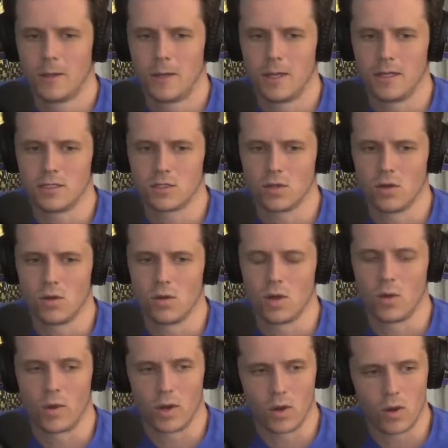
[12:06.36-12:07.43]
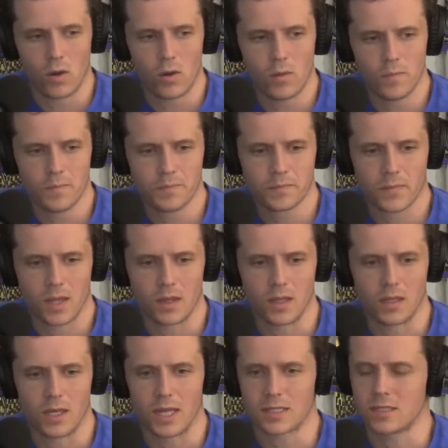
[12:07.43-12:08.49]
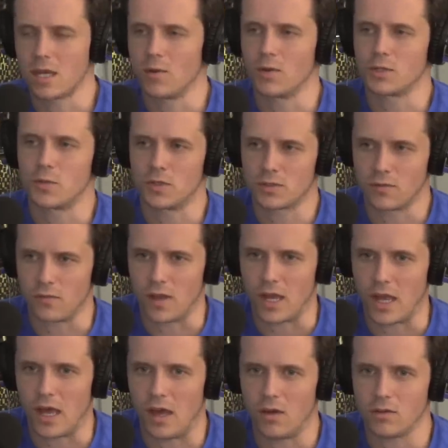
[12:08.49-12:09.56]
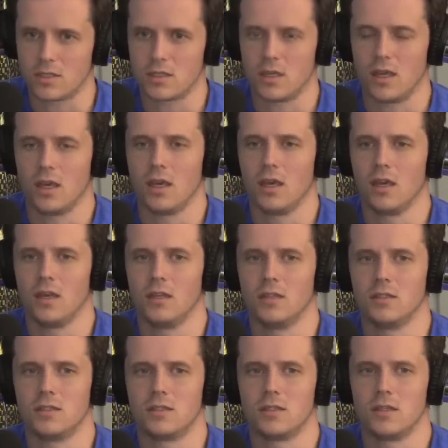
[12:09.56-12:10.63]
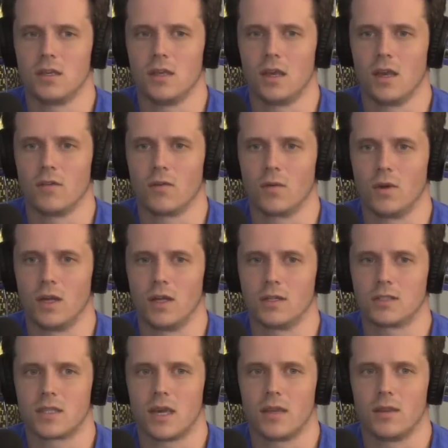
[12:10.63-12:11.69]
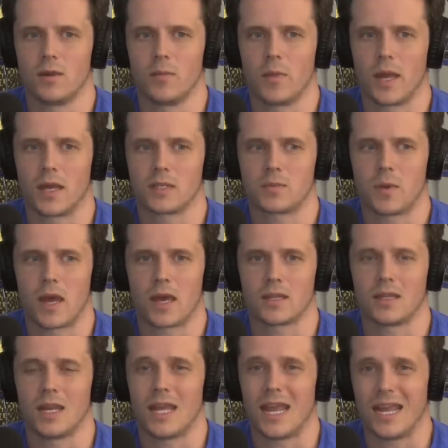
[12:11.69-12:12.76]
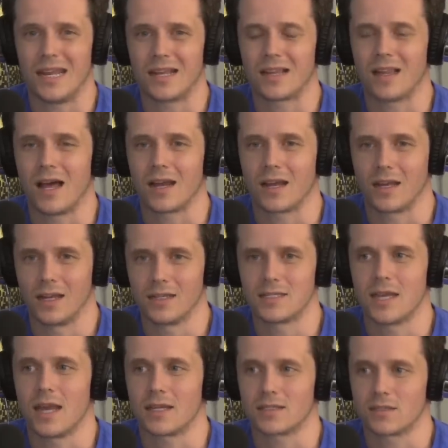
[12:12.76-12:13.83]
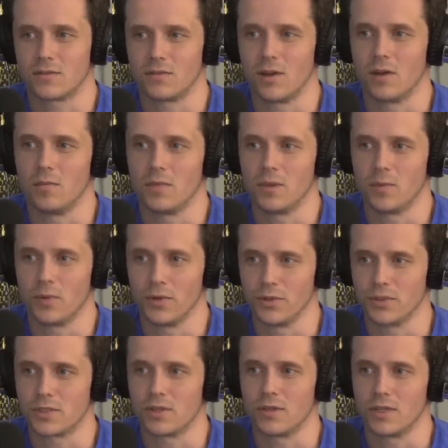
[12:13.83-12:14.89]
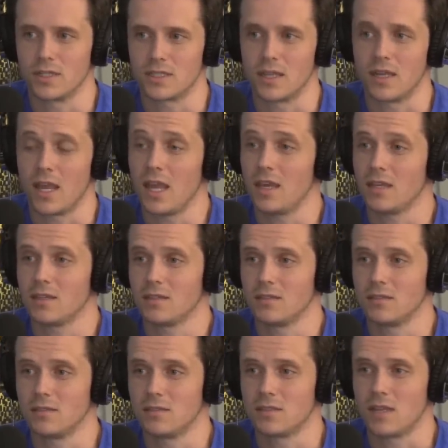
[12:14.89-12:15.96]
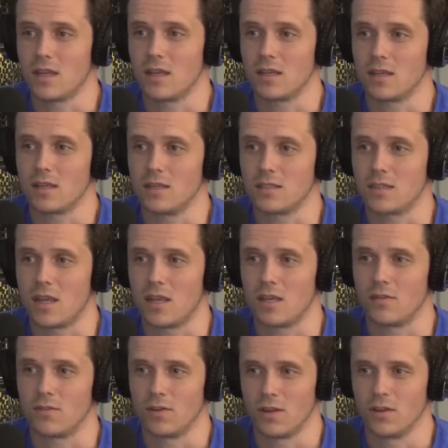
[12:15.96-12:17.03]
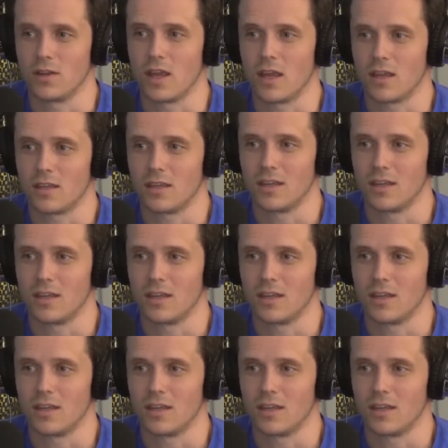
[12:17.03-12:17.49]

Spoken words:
And so I went home, and then the next day we were supposed to fly out, and everyone else had their bags packed. And at 8 o'clock, I got a text from the producer that said, "Hey, can you stay for another day?"